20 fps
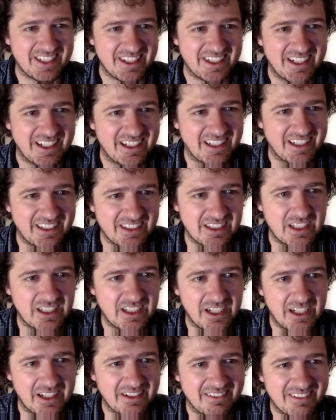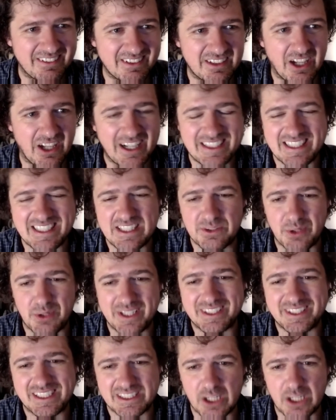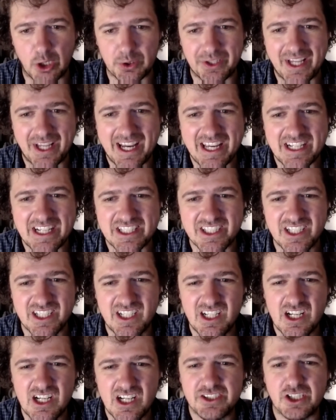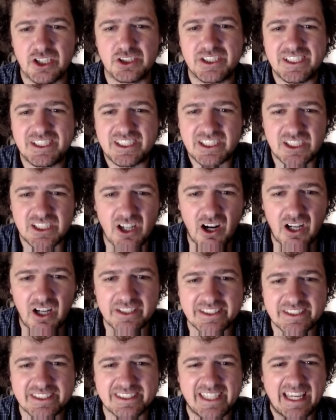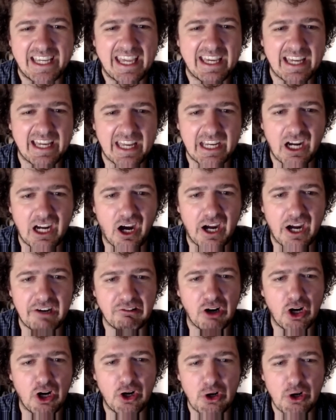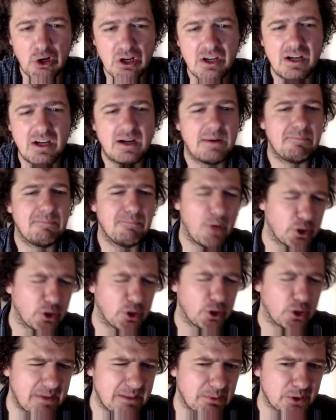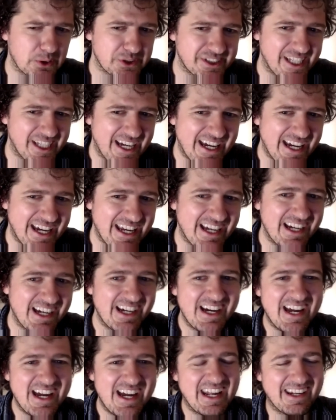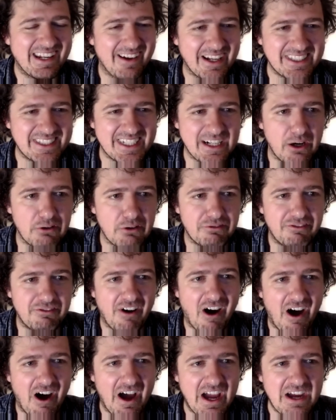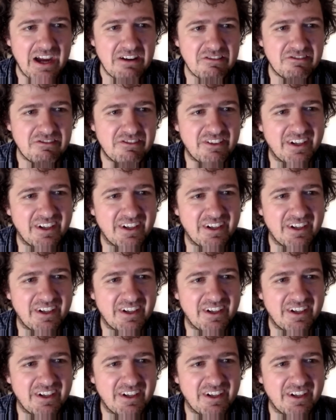the 1920s golden age. So she starts singing in Cairo, most people say, in 1905.